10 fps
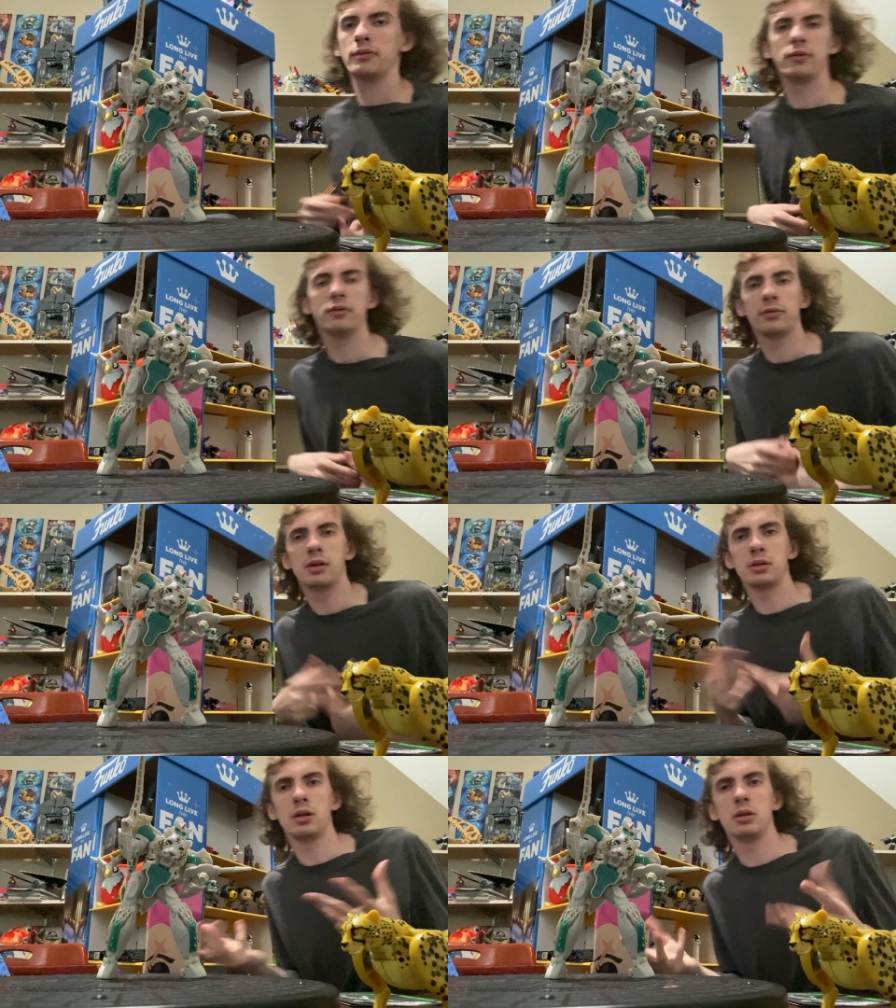a few
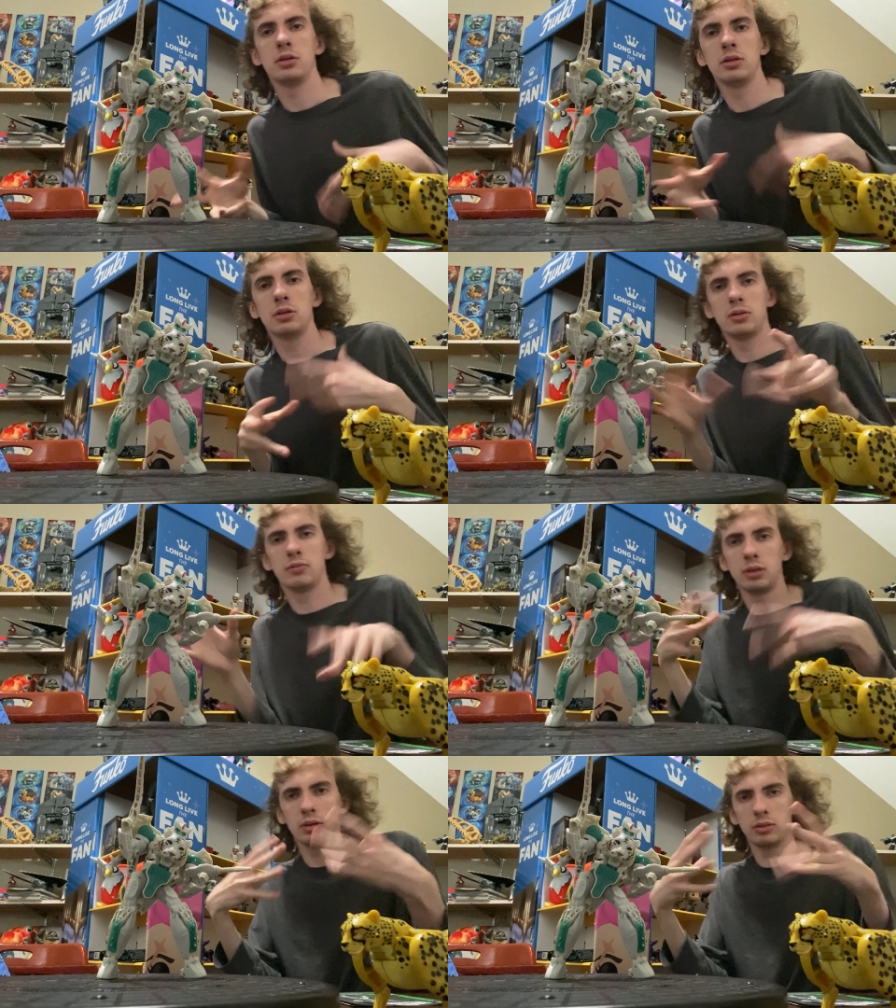frustrations
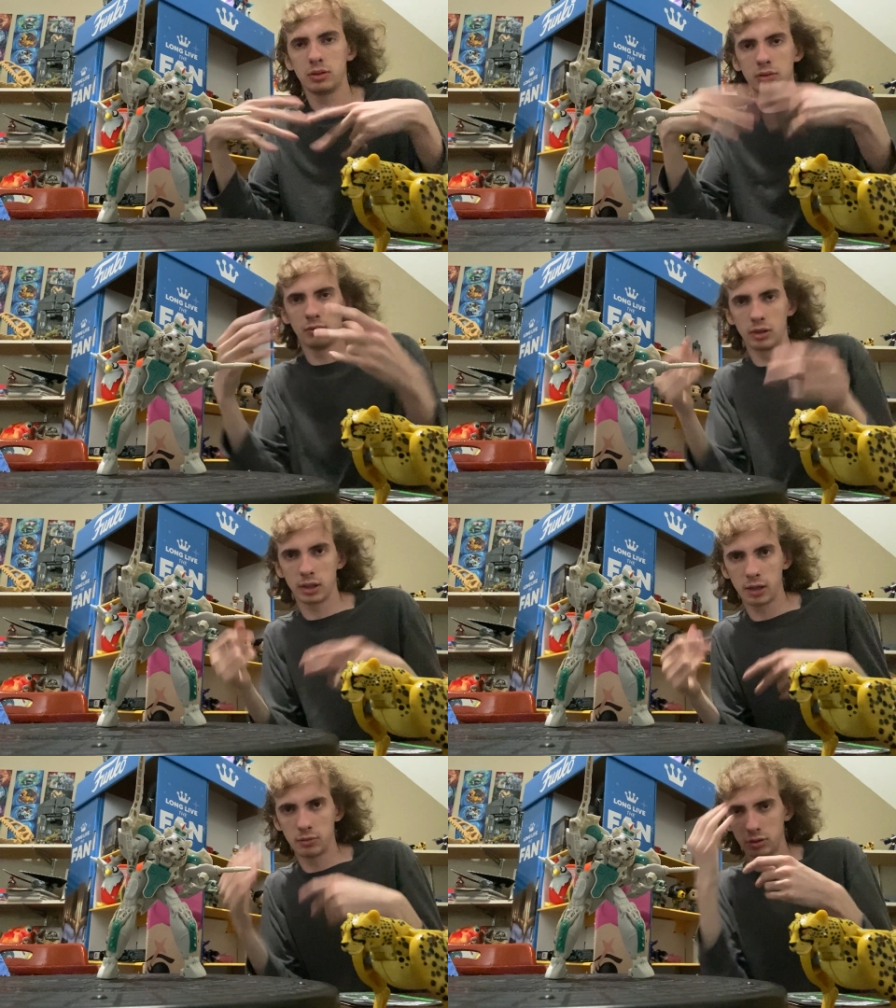when it, when it
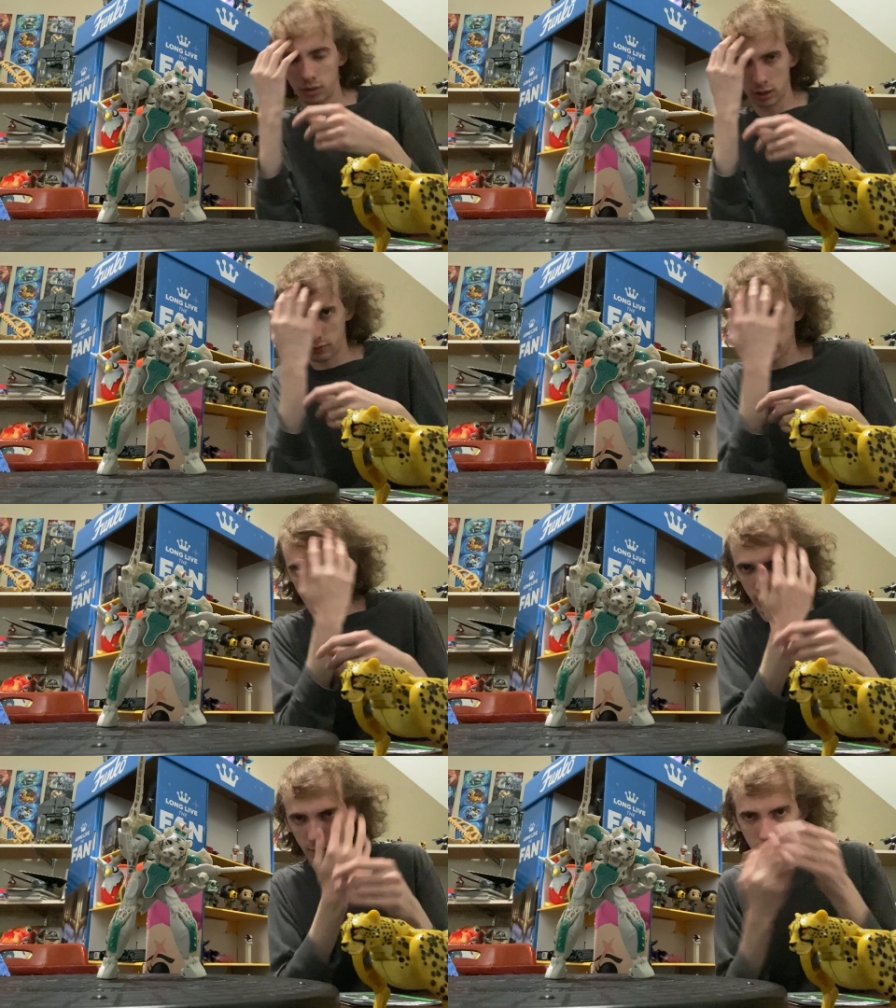came to
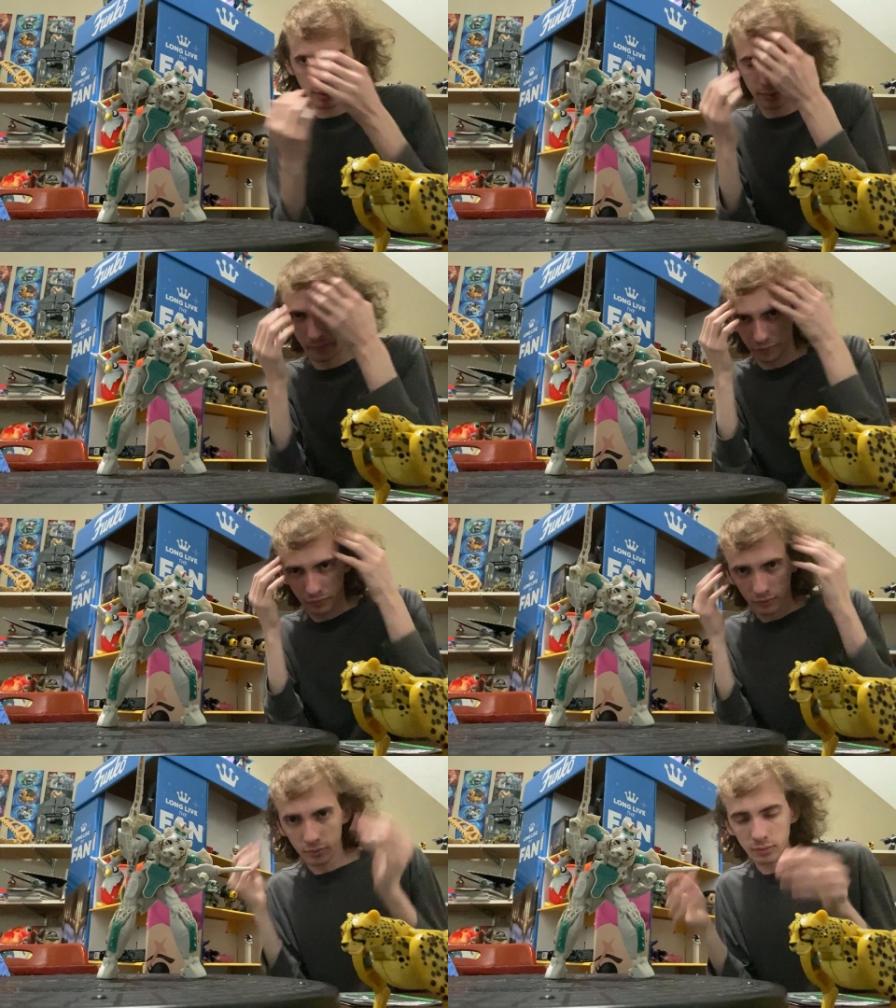transforming him. Maybe,
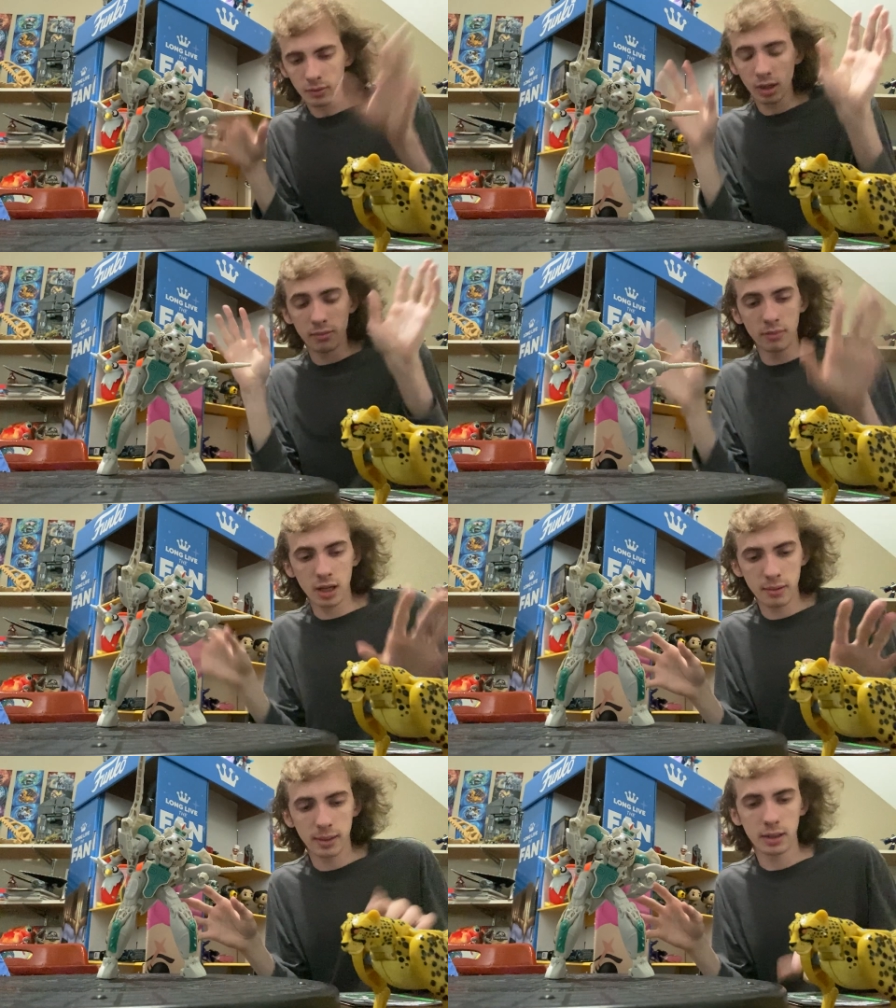
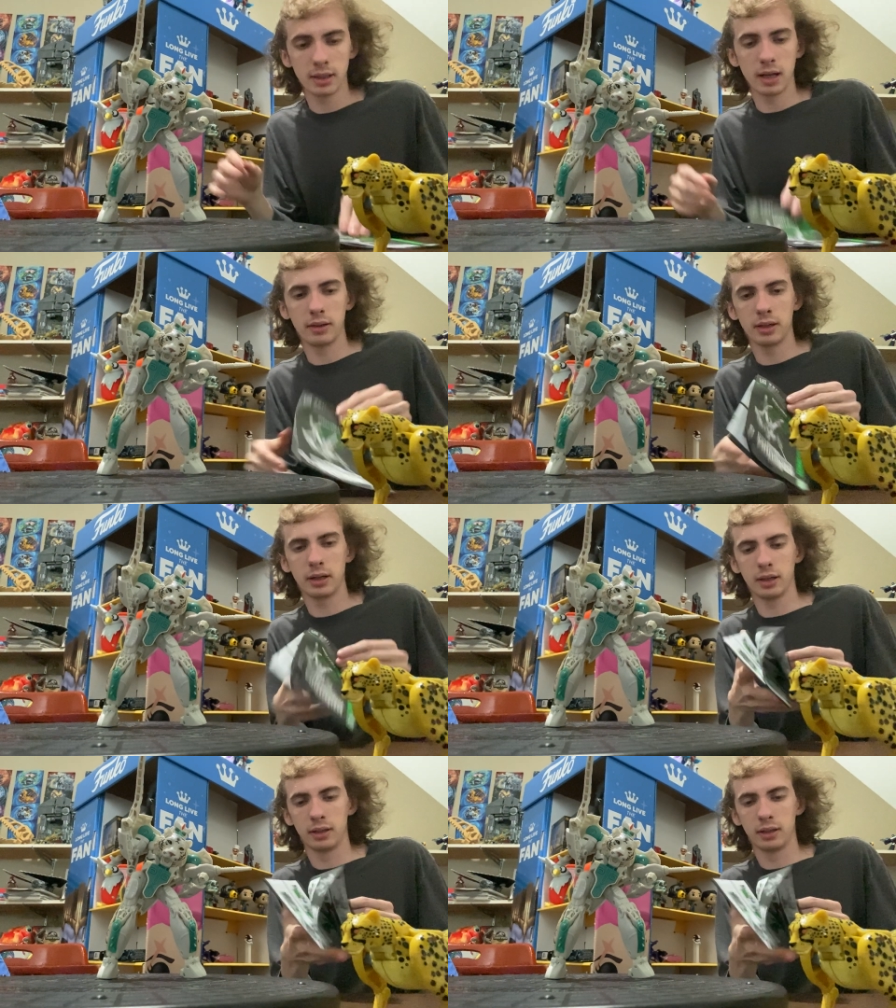maybe now that